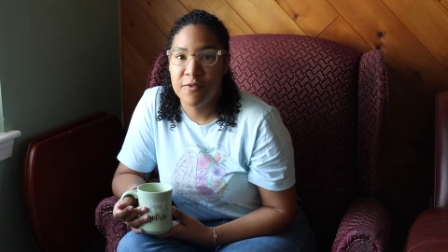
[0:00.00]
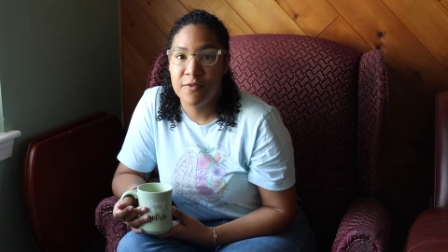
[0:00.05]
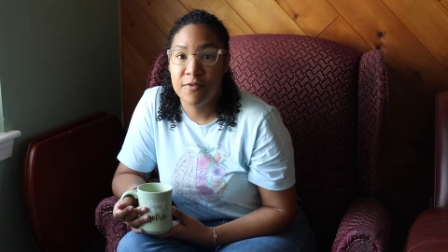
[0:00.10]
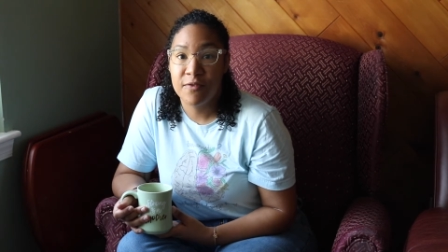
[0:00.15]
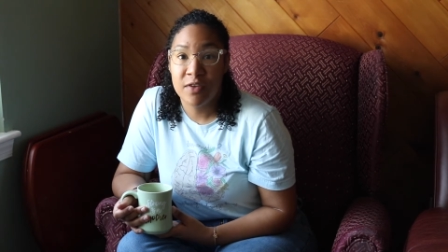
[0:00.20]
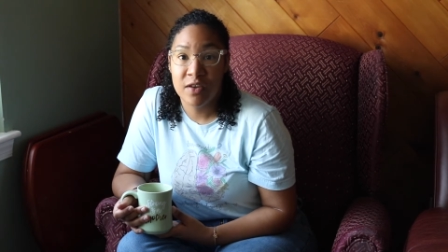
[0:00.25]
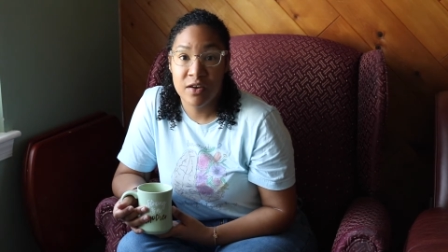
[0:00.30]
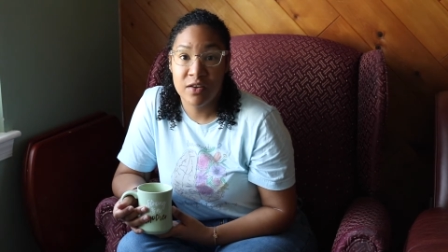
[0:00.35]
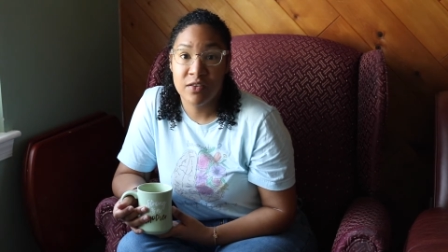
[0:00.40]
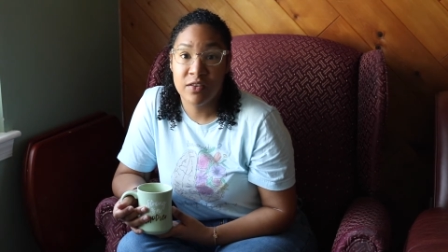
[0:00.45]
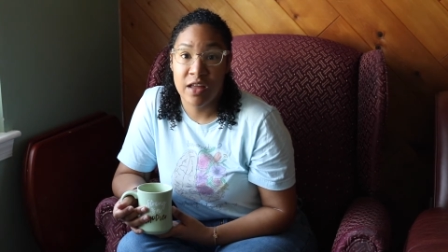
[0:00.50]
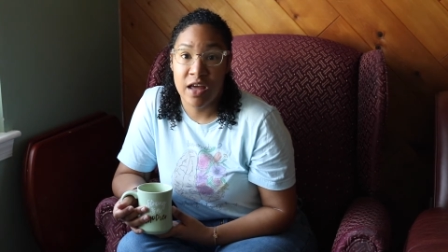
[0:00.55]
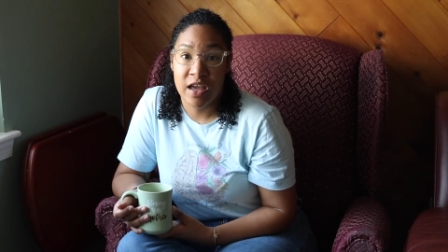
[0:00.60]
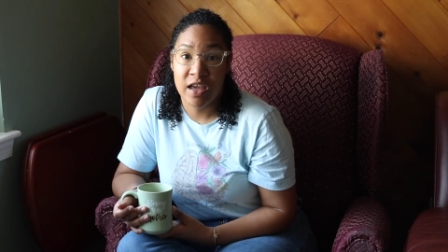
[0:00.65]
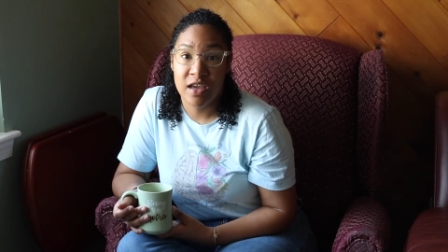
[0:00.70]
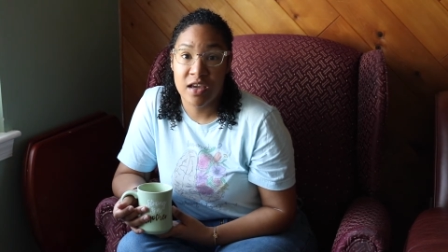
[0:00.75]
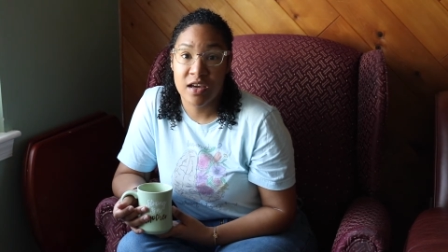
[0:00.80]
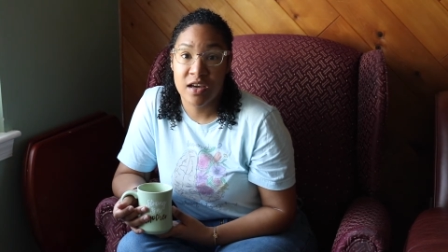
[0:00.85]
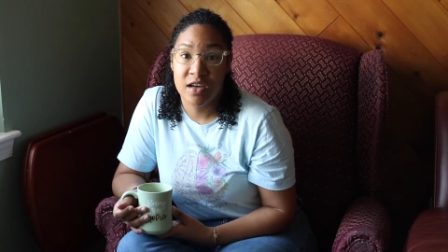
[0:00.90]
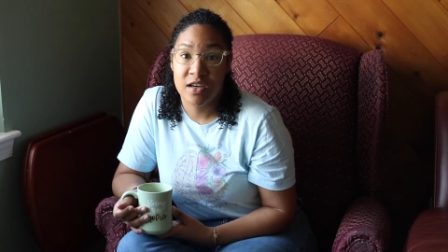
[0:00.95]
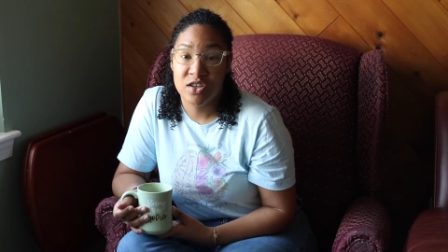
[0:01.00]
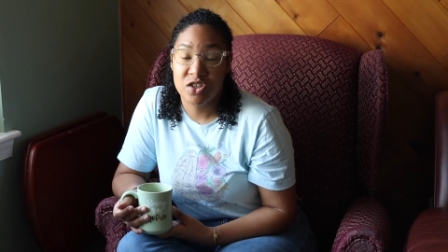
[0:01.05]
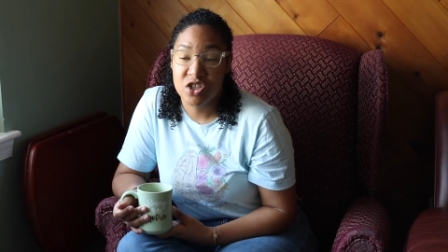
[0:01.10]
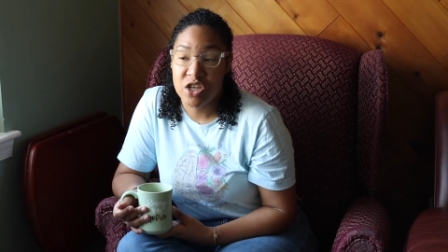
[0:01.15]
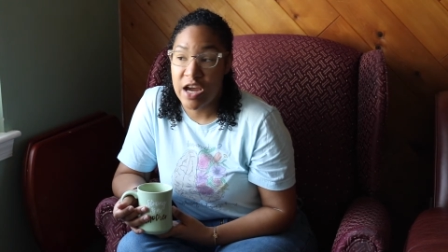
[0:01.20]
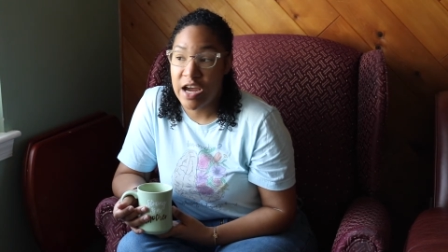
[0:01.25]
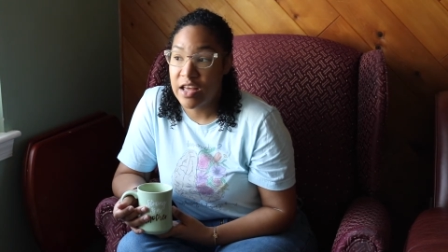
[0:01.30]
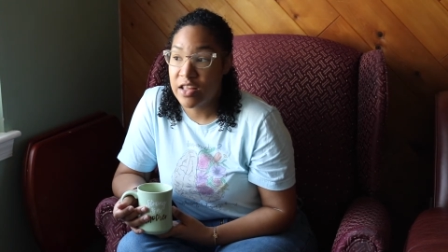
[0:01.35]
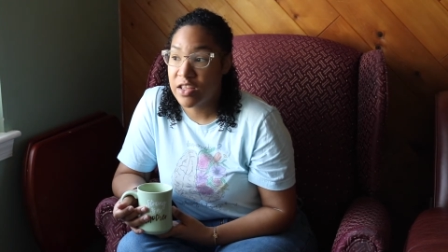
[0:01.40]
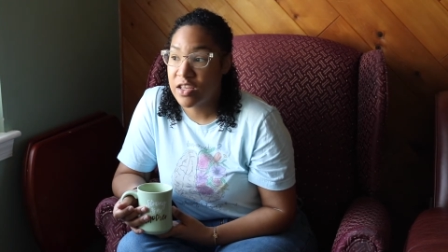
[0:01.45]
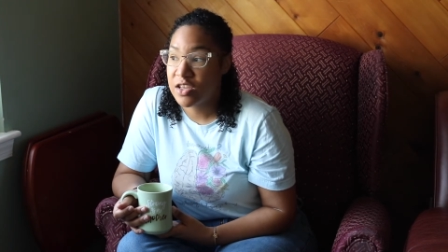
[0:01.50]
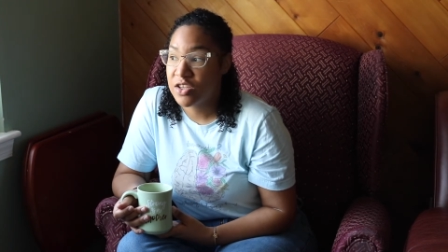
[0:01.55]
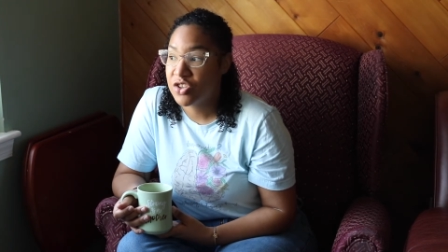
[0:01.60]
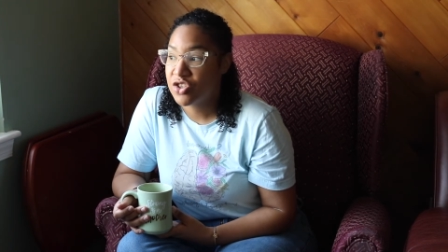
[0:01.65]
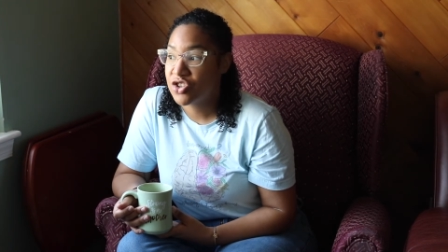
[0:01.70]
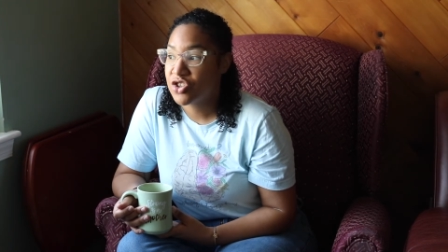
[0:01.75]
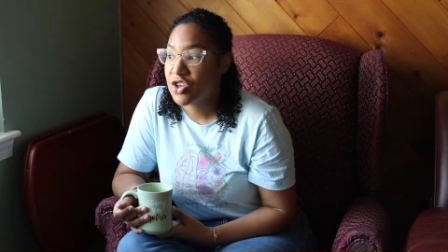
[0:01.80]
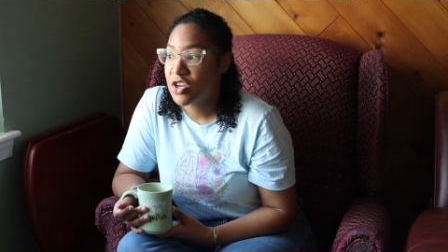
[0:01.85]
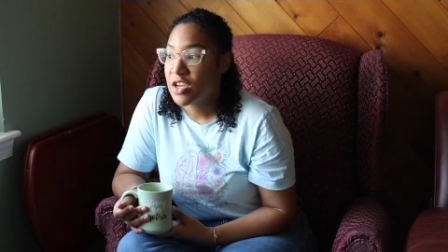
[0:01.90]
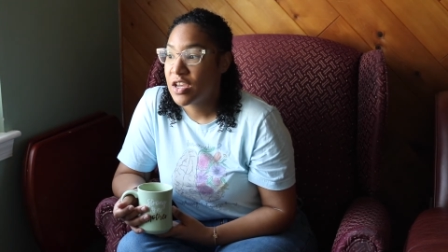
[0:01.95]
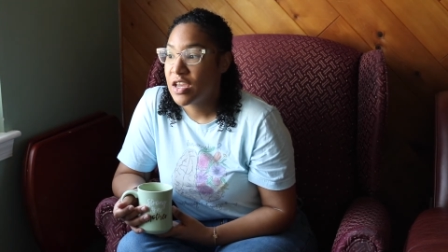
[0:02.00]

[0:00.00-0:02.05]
feel like a challenge,